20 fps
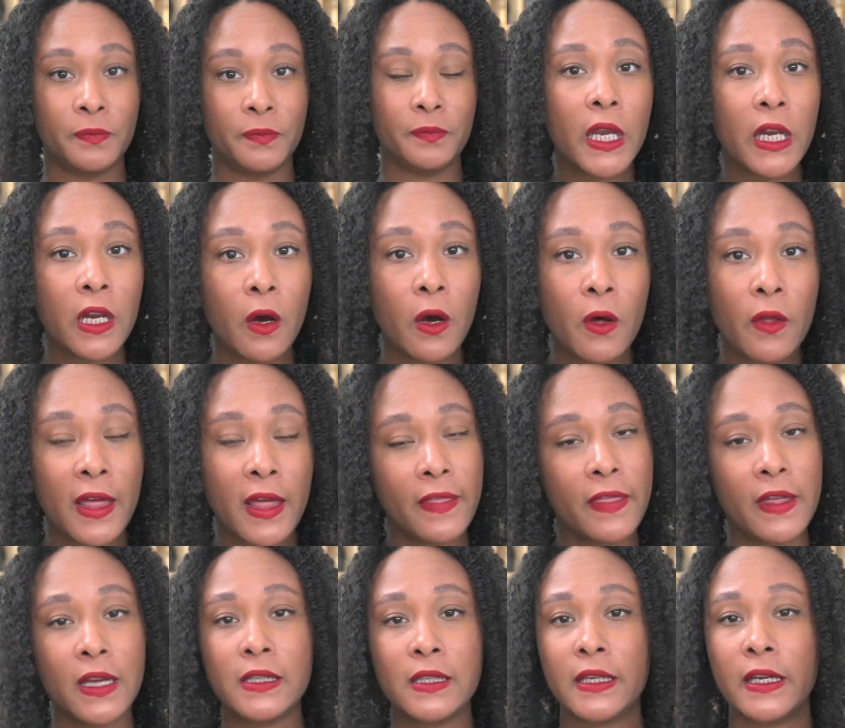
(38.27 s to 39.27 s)
We know
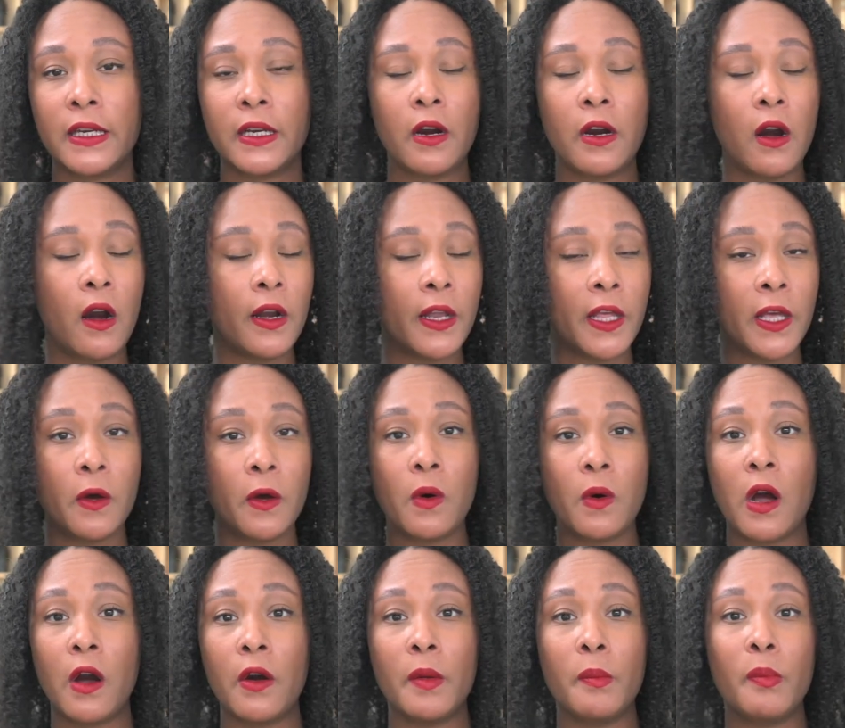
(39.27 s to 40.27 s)
that things like cardio
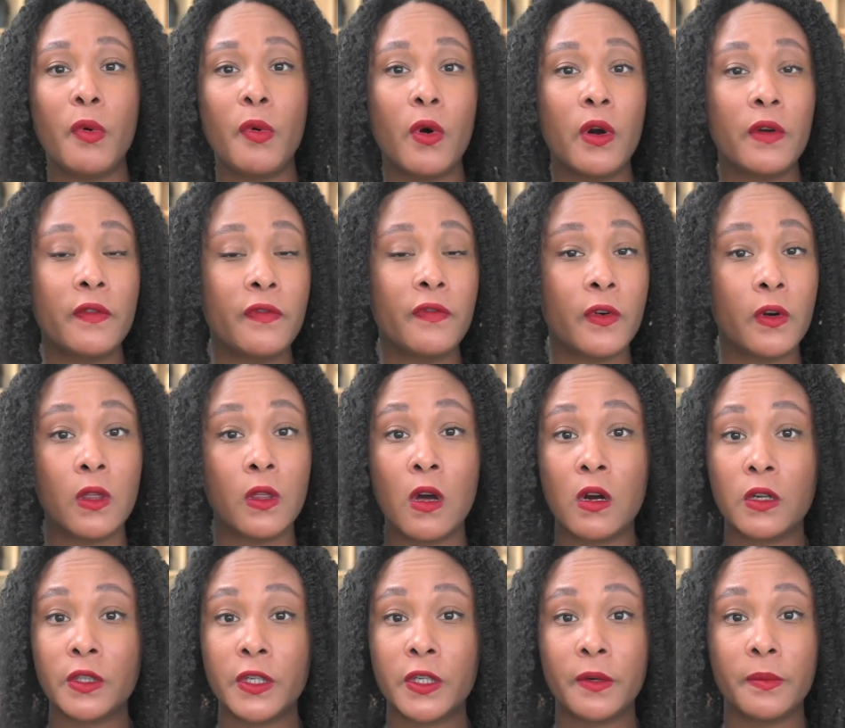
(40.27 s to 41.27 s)
are important for
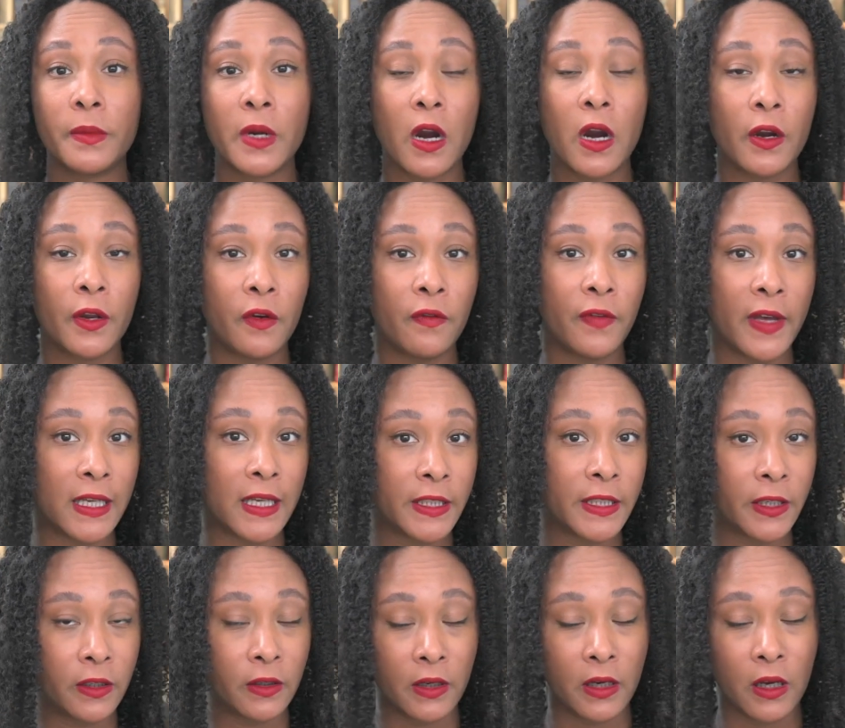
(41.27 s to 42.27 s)
long-term
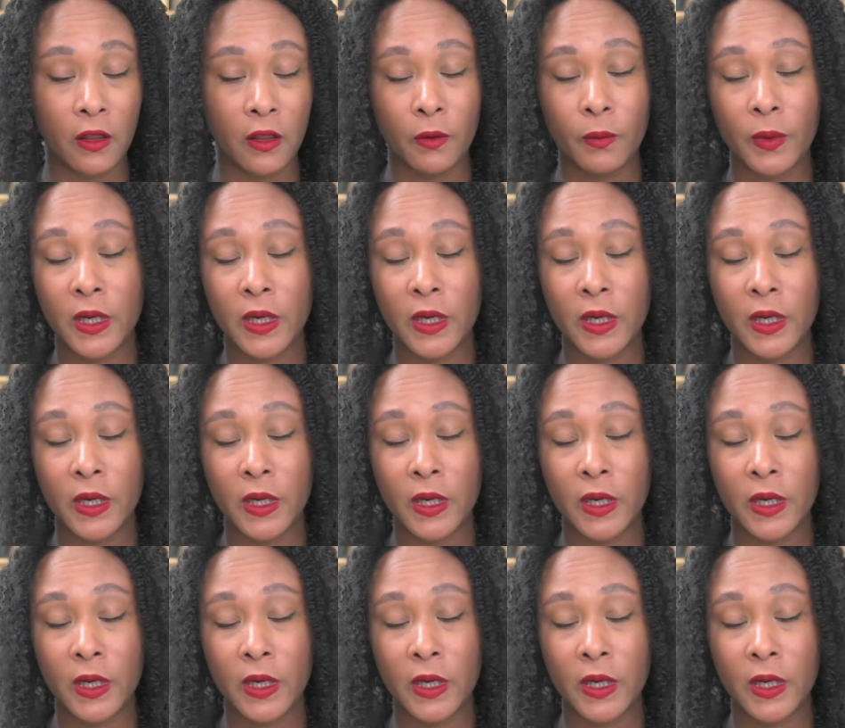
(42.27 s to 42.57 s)
cardiovascular health.